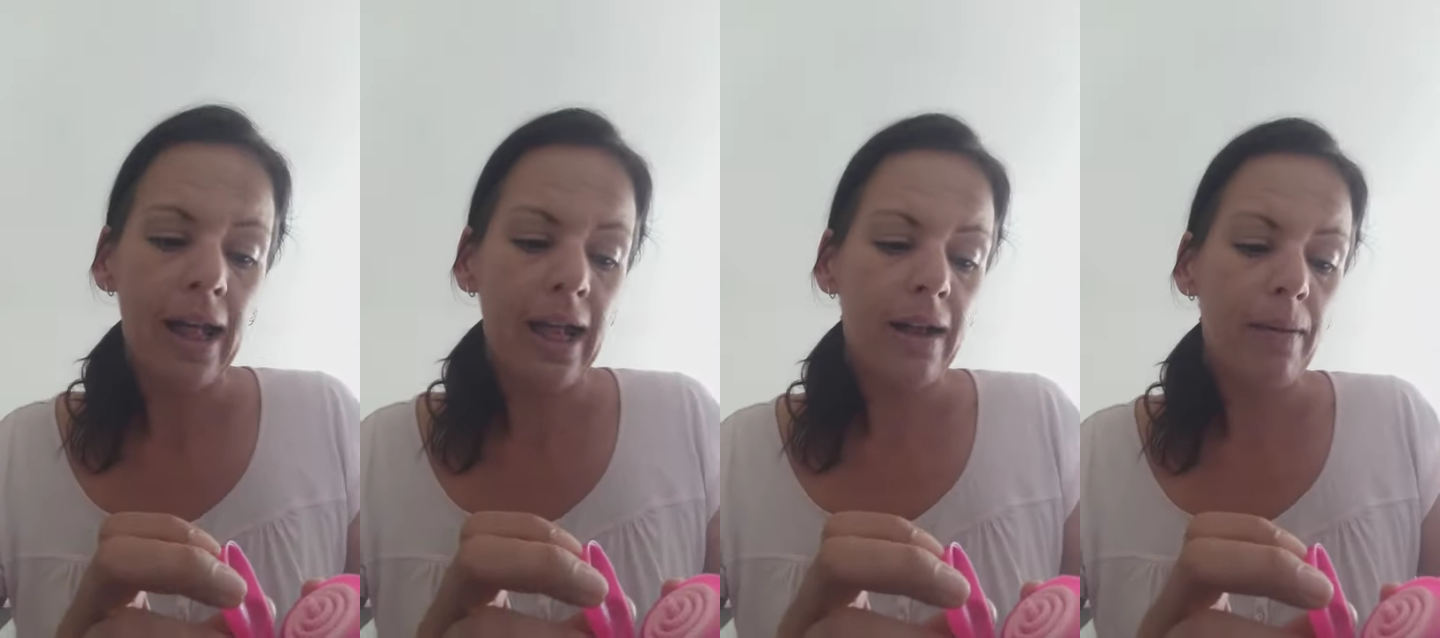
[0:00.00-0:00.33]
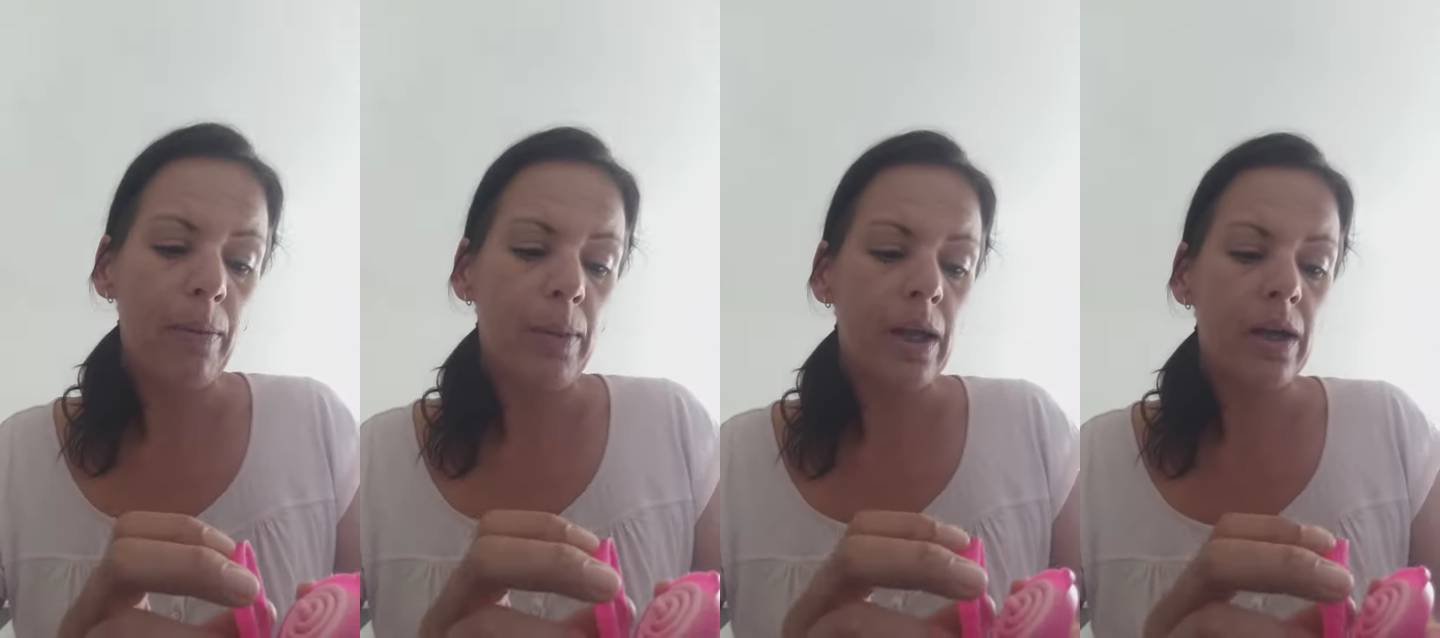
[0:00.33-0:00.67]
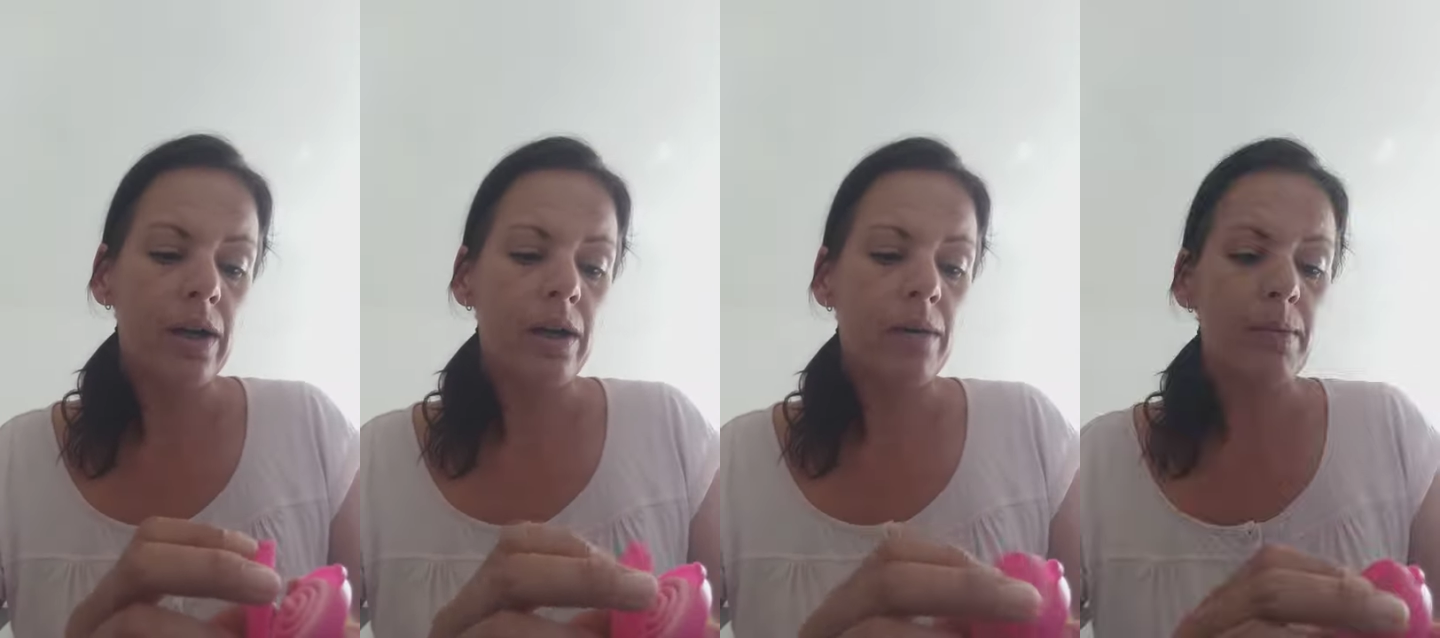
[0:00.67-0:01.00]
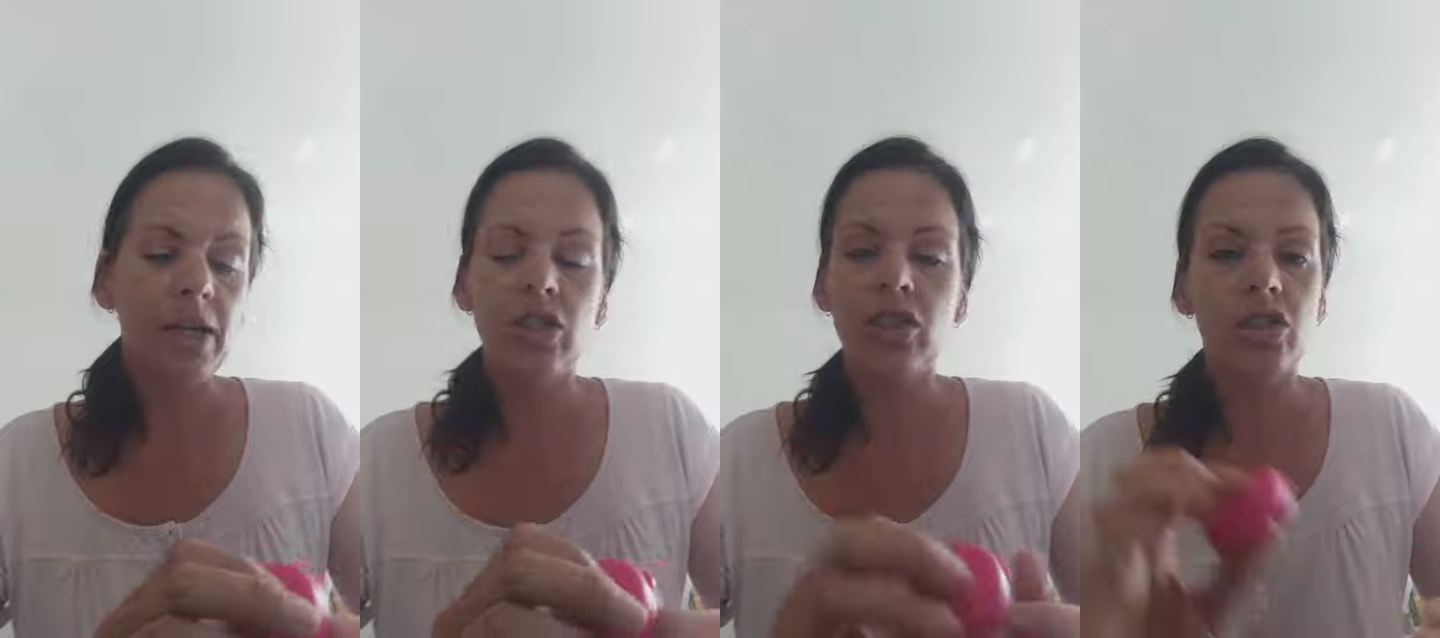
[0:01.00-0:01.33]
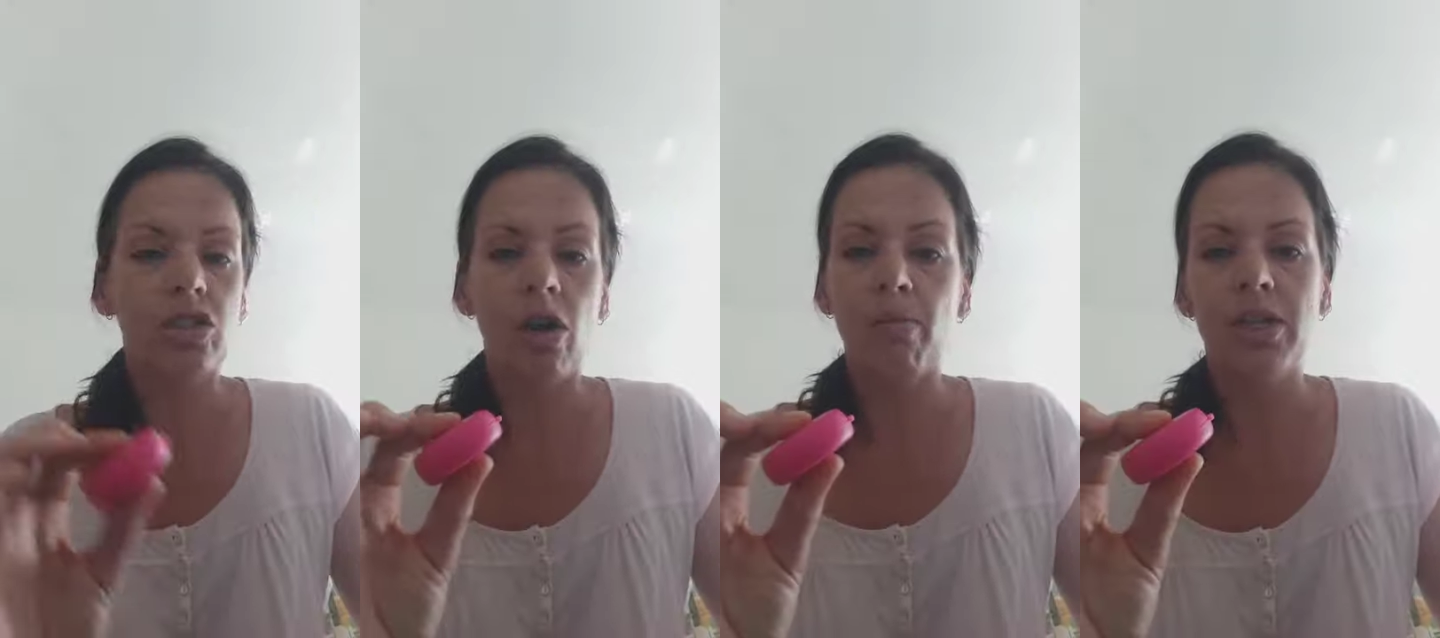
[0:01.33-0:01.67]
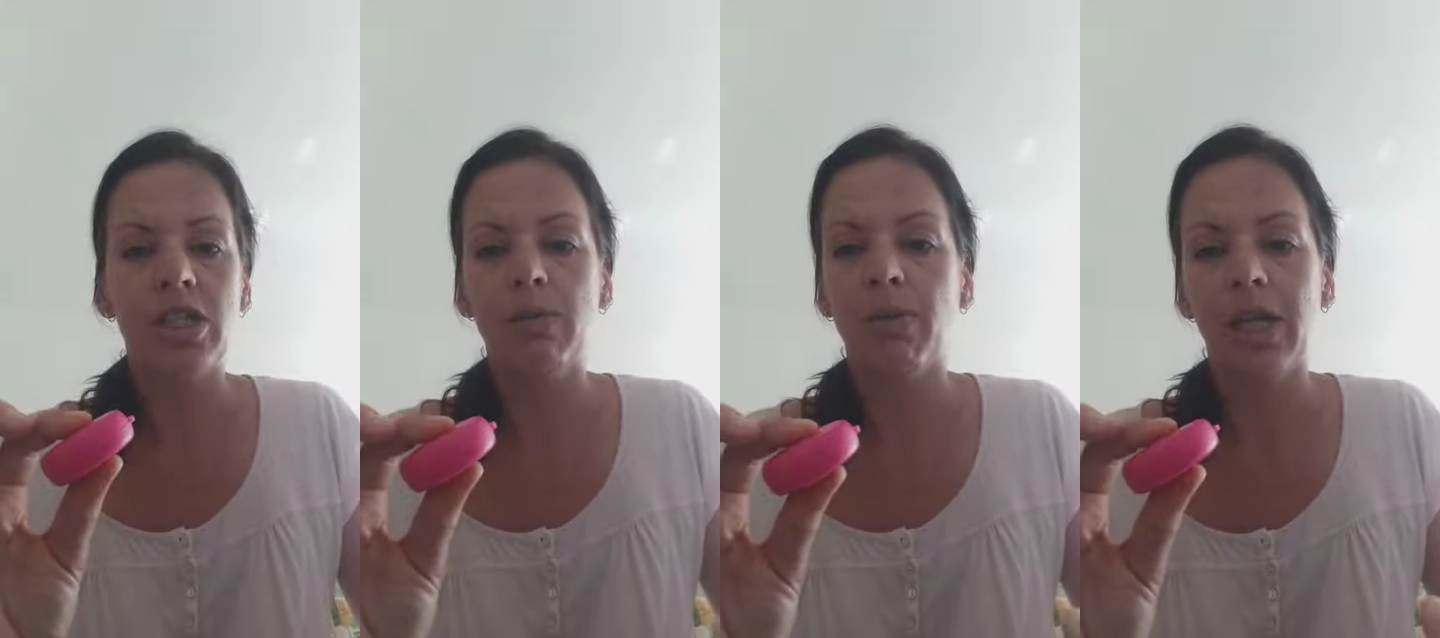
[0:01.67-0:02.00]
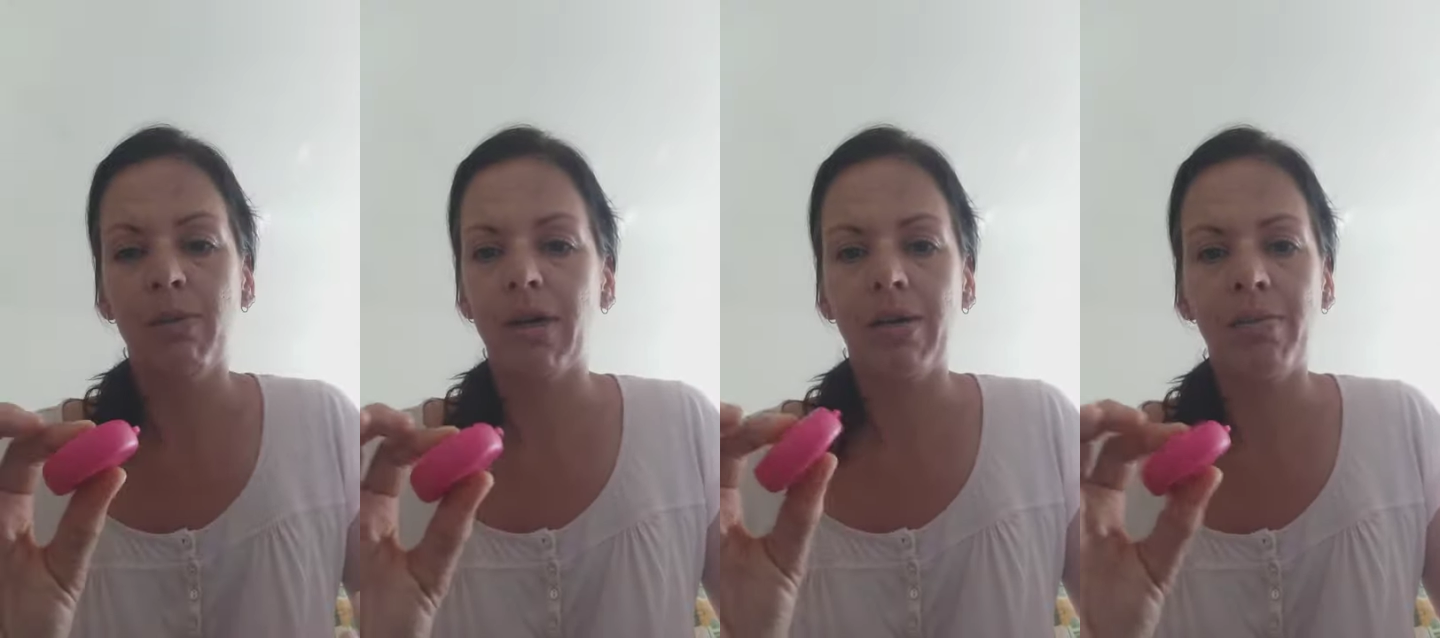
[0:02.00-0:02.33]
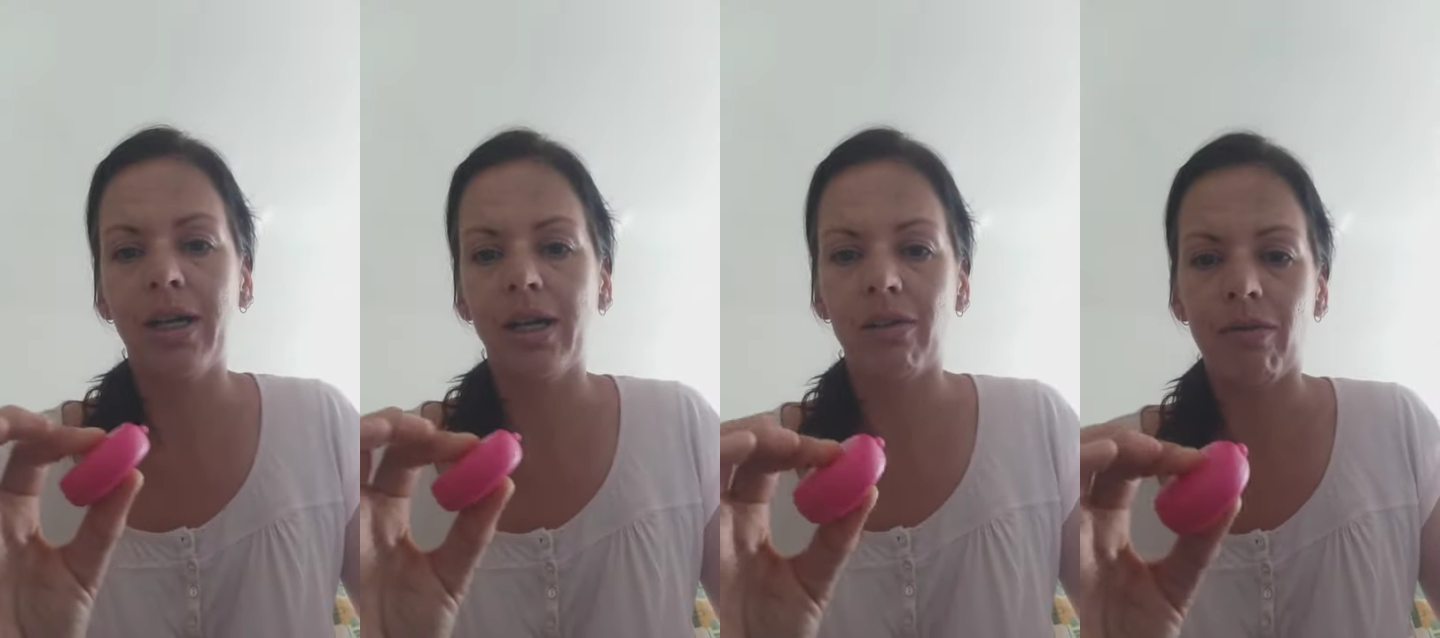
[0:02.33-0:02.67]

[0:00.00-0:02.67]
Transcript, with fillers: and um, it's just unmissable in my bag.